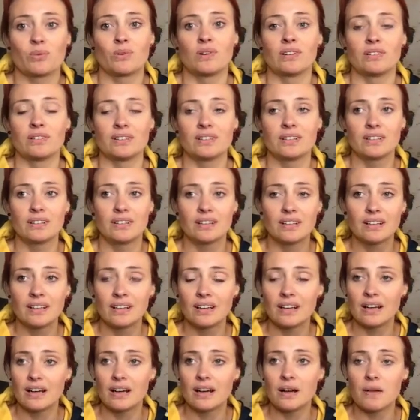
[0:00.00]
one,
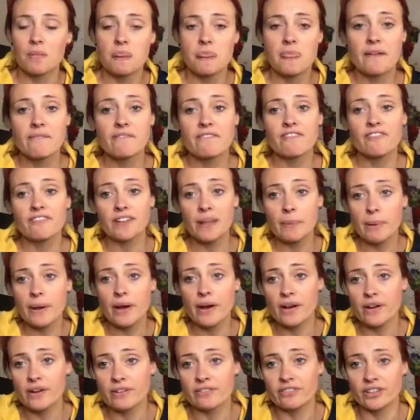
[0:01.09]
and then flip
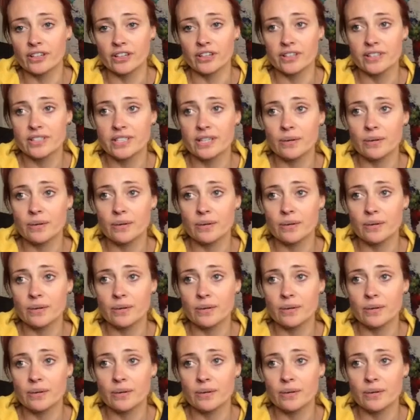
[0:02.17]
it over.